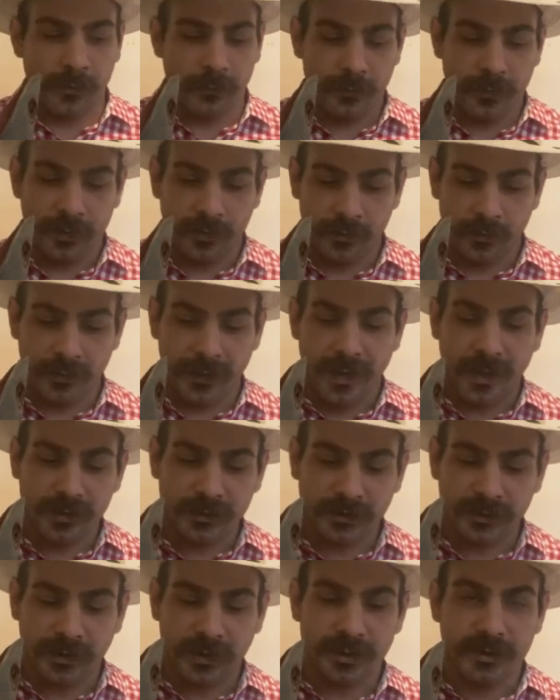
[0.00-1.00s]
but
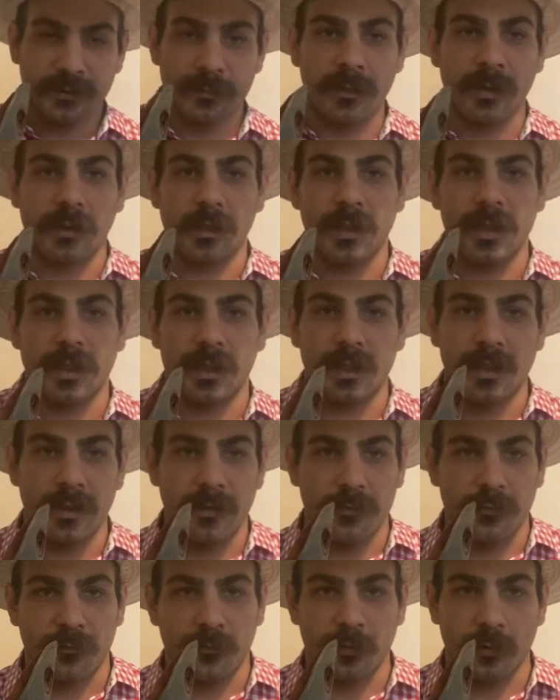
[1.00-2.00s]
actually they smelled like
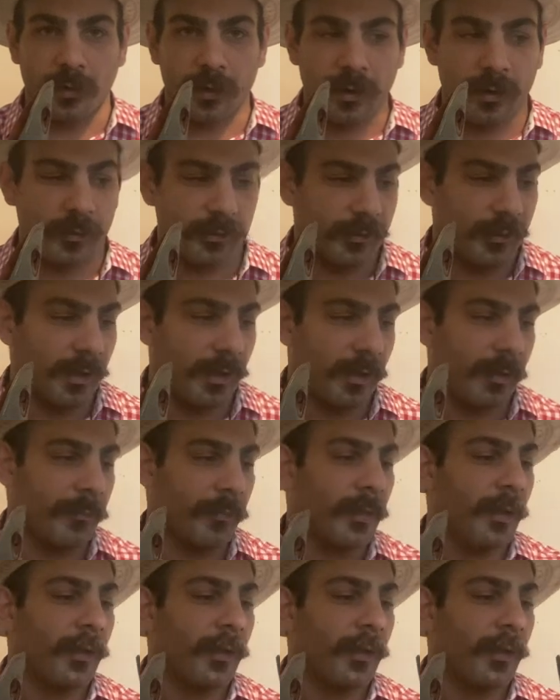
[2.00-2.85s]
leather for a long time.